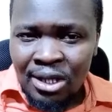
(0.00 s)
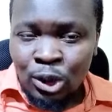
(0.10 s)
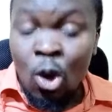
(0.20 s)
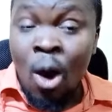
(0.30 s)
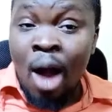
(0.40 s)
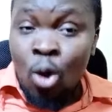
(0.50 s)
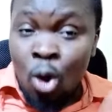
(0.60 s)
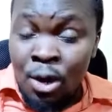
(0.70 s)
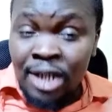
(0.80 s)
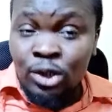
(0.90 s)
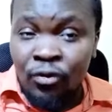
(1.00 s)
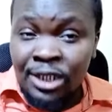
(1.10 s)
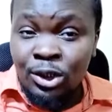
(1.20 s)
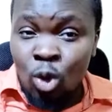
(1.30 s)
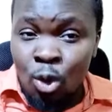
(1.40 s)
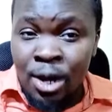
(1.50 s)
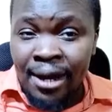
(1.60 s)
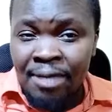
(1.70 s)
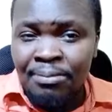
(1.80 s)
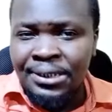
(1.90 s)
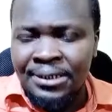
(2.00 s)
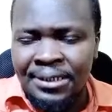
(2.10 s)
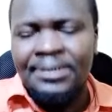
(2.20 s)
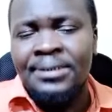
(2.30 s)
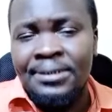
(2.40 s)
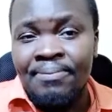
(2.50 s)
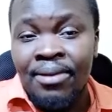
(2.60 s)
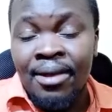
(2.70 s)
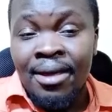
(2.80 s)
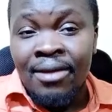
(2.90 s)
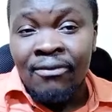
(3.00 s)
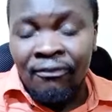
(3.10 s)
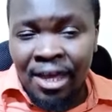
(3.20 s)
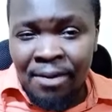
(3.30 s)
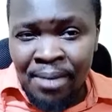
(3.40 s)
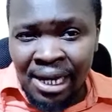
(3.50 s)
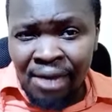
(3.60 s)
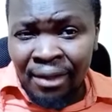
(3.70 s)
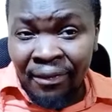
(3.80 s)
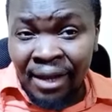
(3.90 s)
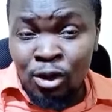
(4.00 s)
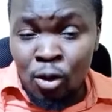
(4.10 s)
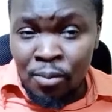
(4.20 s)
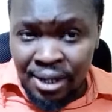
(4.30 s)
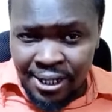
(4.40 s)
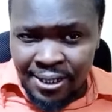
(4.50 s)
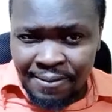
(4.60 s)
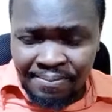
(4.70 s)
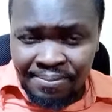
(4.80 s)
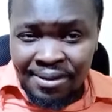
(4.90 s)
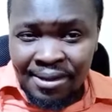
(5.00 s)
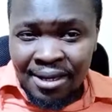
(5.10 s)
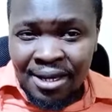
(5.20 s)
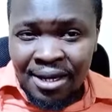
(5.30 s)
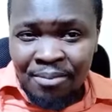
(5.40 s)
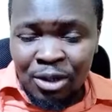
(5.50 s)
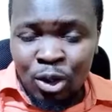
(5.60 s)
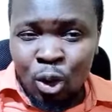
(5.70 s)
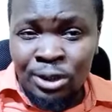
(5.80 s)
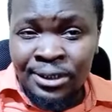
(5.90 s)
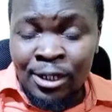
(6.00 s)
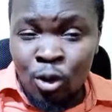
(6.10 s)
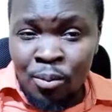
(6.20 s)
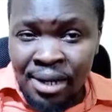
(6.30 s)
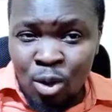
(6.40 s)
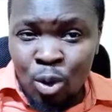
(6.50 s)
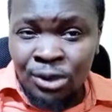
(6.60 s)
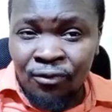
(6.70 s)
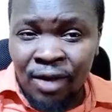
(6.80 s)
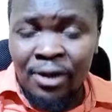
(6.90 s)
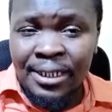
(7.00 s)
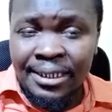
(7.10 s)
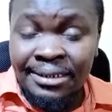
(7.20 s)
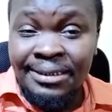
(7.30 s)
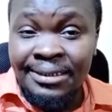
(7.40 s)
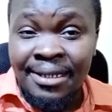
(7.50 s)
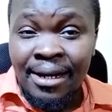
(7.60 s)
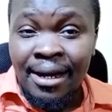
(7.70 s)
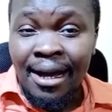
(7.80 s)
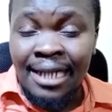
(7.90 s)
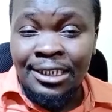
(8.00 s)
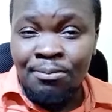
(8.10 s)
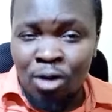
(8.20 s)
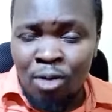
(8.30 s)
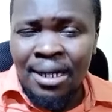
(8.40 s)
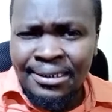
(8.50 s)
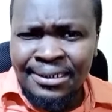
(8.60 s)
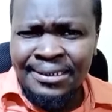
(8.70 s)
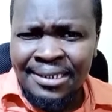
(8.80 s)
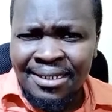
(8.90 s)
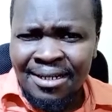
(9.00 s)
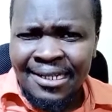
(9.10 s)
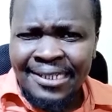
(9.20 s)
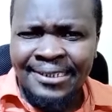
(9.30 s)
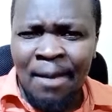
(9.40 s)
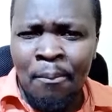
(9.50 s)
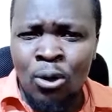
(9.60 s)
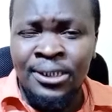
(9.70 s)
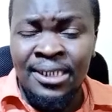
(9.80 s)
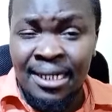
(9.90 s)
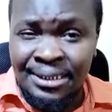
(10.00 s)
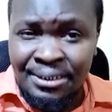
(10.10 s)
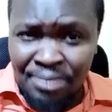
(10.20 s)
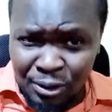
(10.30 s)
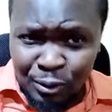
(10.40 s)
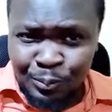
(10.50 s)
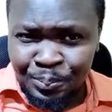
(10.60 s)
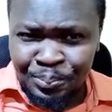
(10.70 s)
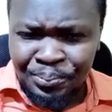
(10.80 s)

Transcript: So according to this UDA MCAs, they believe that that nominee, because the nominee was violent at Bomas supporting Azimio,